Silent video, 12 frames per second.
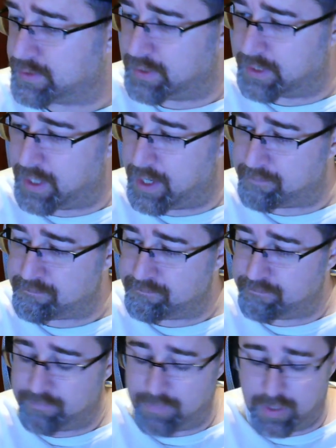the game,
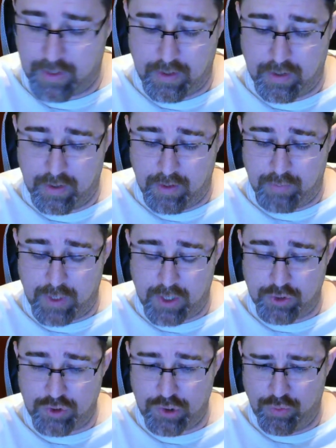
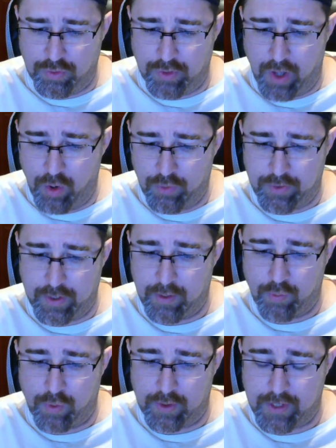because you will know that
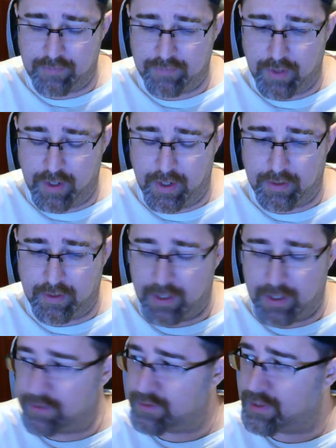what they've done
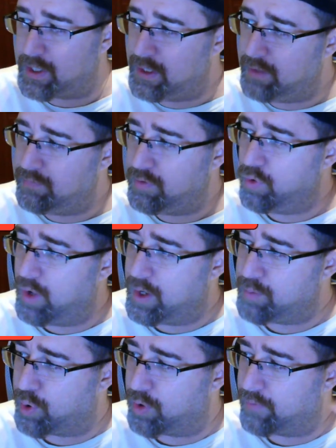is they give you a
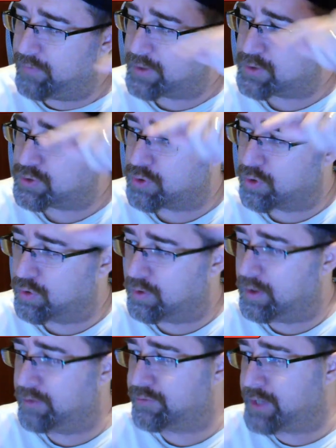perfect circle
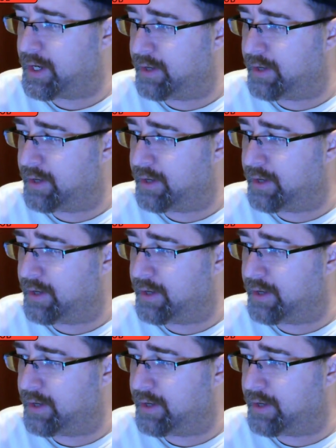of sound